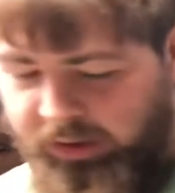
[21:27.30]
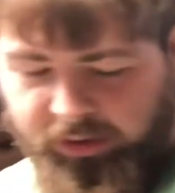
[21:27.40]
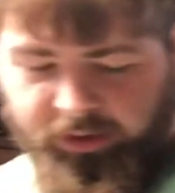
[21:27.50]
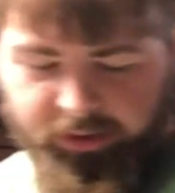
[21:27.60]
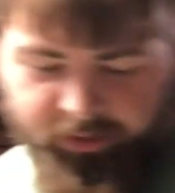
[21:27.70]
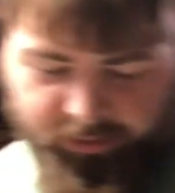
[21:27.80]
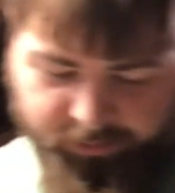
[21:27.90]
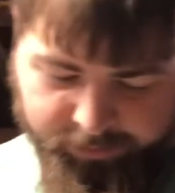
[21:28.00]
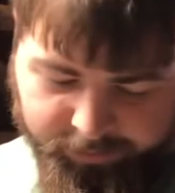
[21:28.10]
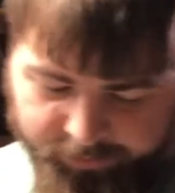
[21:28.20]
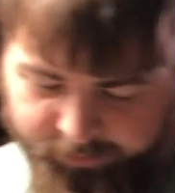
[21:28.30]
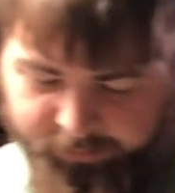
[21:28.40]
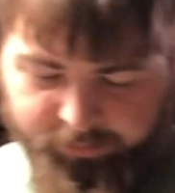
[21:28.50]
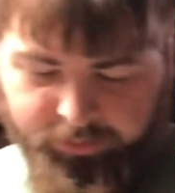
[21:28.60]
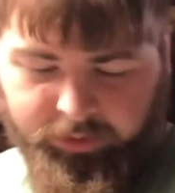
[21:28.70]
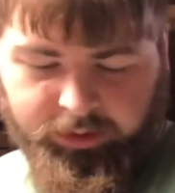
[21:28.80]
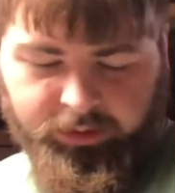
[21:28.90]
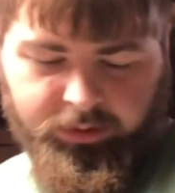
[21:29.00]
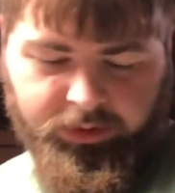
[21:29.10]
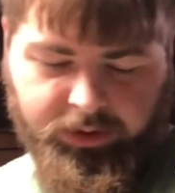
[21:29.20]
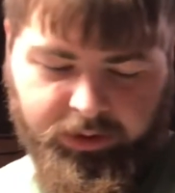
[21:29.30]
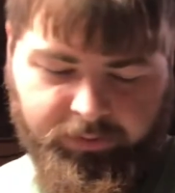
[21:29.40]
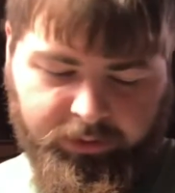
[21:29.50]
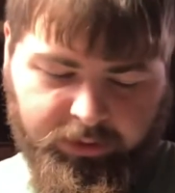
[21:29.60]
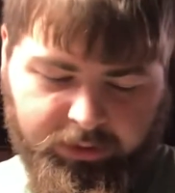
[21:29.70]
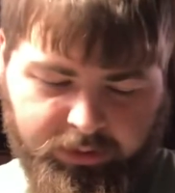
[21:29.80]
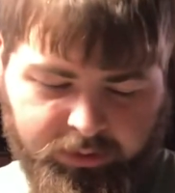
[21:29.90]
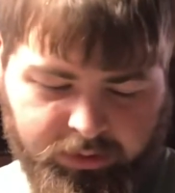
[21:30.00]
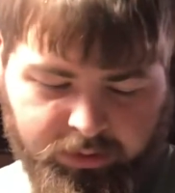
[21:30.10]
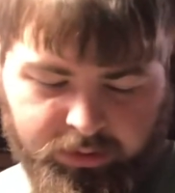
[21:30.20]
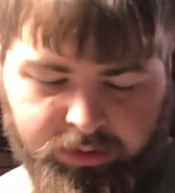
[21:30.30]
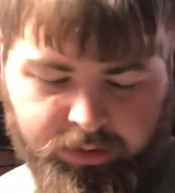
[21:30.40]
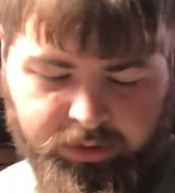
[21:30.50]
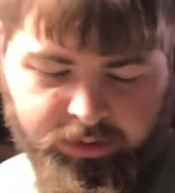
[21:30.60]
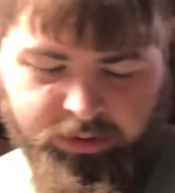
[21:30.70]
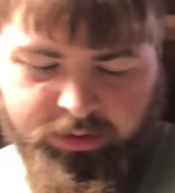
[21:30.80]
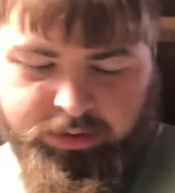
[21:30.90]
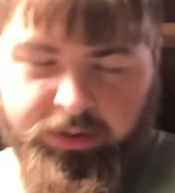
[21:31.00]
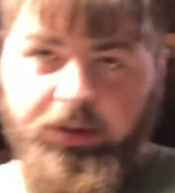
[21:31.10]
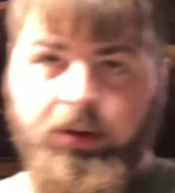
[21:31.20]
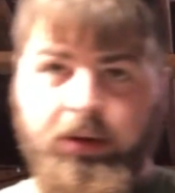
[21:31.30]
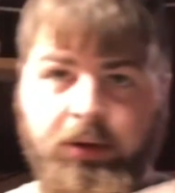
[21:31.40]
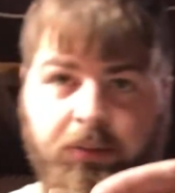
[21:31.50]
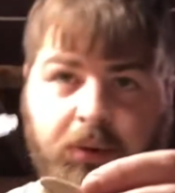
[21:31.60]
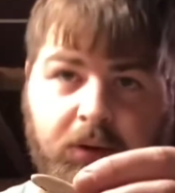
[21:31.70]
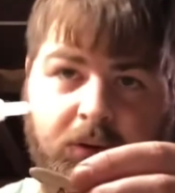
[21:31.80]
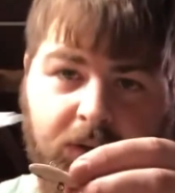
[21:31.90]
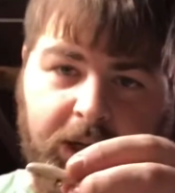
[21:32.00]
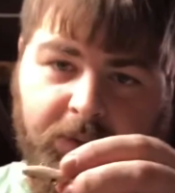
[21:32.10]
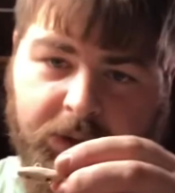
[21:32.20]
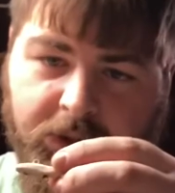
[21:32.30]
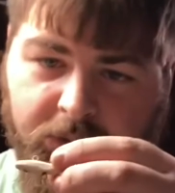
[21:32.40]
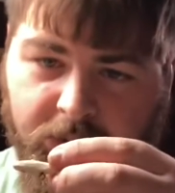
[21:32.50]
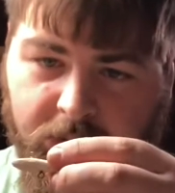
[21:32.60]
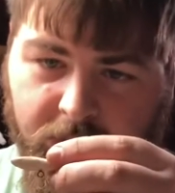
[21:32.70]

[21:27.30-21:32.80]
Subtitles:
All I have to do is put a little dab of super glue